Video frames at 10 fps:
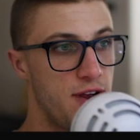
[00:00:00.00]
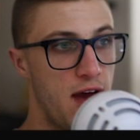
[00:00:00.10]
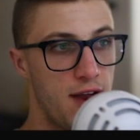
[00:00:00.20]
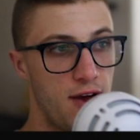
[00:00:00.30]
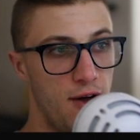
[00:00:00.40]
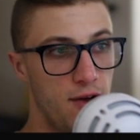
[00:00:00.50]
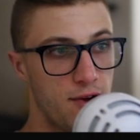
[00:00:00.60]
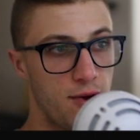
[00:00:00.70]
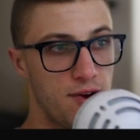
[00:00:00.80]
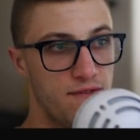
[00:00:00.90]
not all
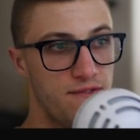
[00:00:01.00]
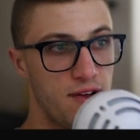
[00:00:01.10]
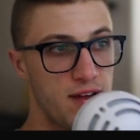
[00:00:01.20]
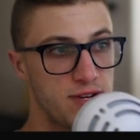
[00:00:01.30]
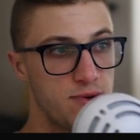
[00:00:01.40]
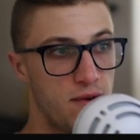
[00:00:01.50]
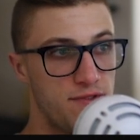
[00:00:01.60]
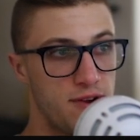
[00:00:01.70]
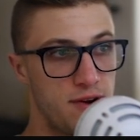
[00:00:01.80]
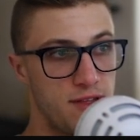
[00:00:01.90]
going to fill at
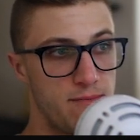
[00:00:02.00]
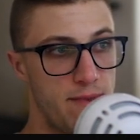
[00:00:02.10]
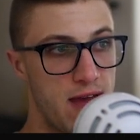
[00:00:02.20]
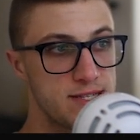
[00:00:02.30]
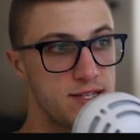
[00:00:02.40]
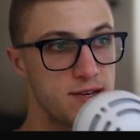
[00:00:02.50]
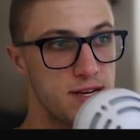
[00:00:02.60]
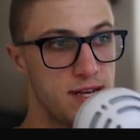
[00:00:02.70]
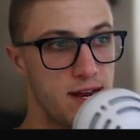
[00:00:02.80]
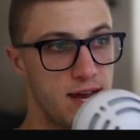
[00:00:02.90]
1230. The max you
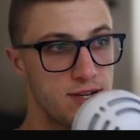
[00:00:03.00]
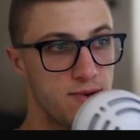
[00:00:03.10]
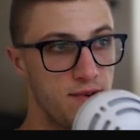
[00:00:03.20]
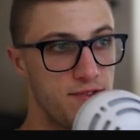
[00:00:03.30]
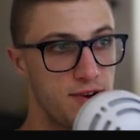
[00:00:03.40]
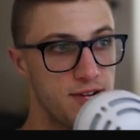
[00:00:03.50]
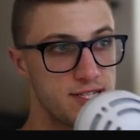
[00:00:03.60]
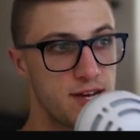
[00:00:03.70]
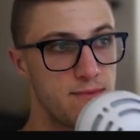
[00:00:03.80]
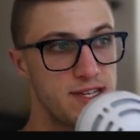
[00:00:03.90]
could get at 1230
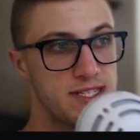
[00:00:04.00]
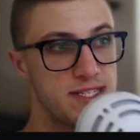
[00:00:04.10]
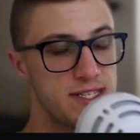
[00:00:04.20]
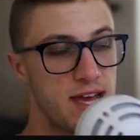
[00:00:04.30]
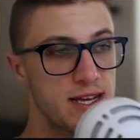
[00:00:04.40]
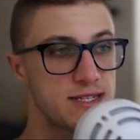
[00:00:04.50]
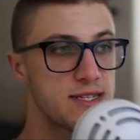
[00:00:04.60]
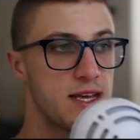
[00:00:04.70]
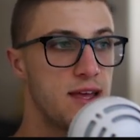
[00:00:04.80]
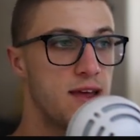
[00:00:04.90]
is going to be 6.